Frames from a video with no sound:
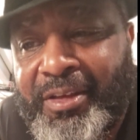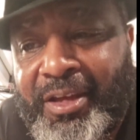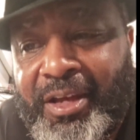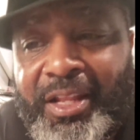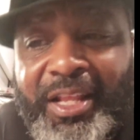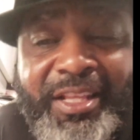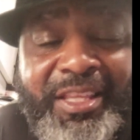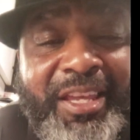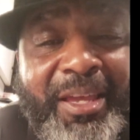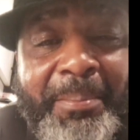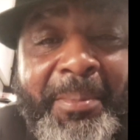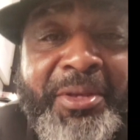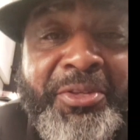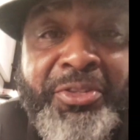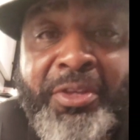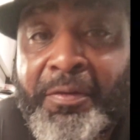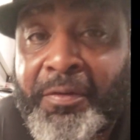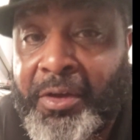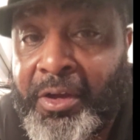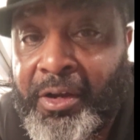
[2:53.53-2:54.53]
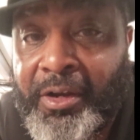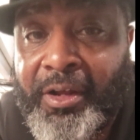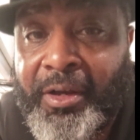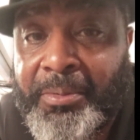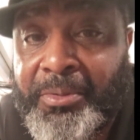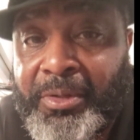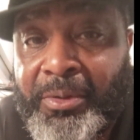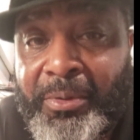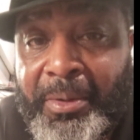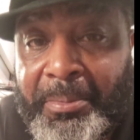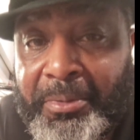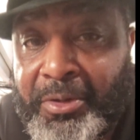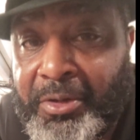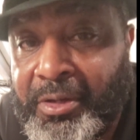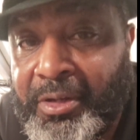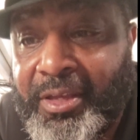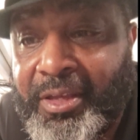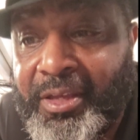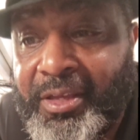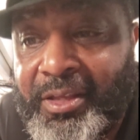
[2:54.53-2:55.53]
I like to get my stuff cut up so when I'm
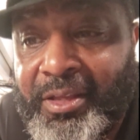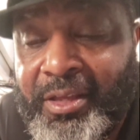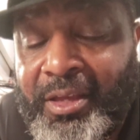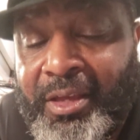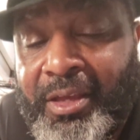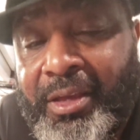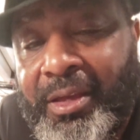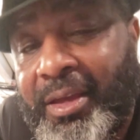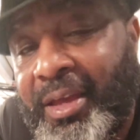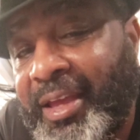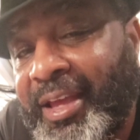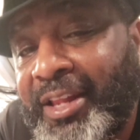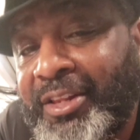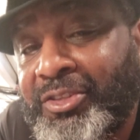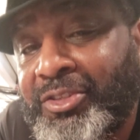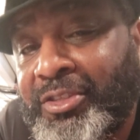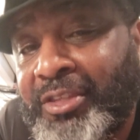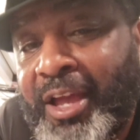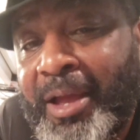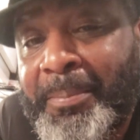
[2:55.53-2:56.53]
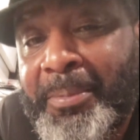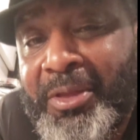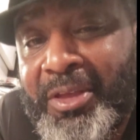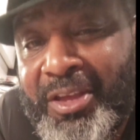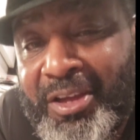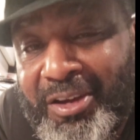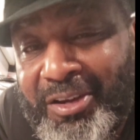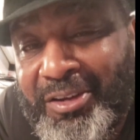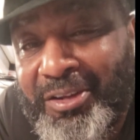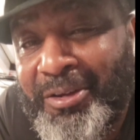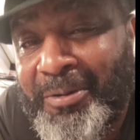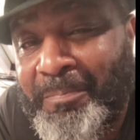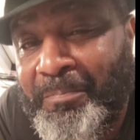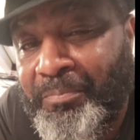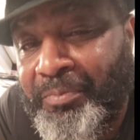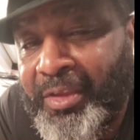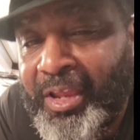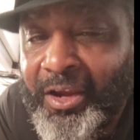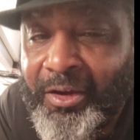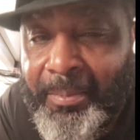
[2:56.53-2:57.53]
cooking, I ain't gotta stop and cut up.
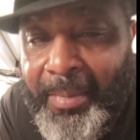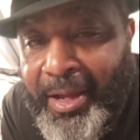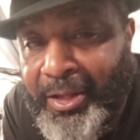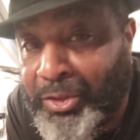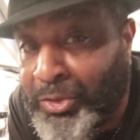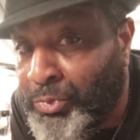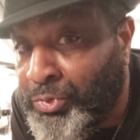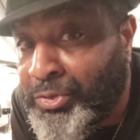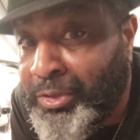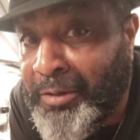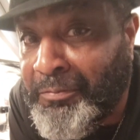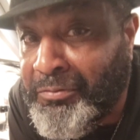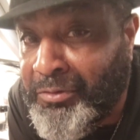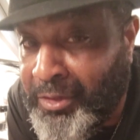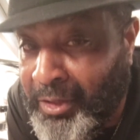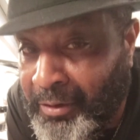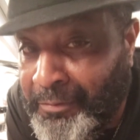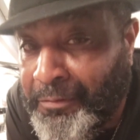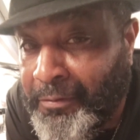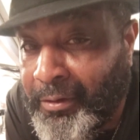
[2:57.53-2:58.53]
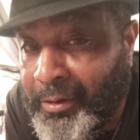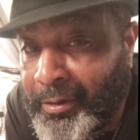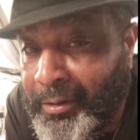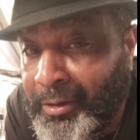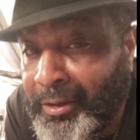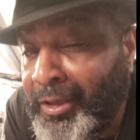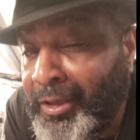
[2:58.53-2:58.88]
Everybody do stuff different.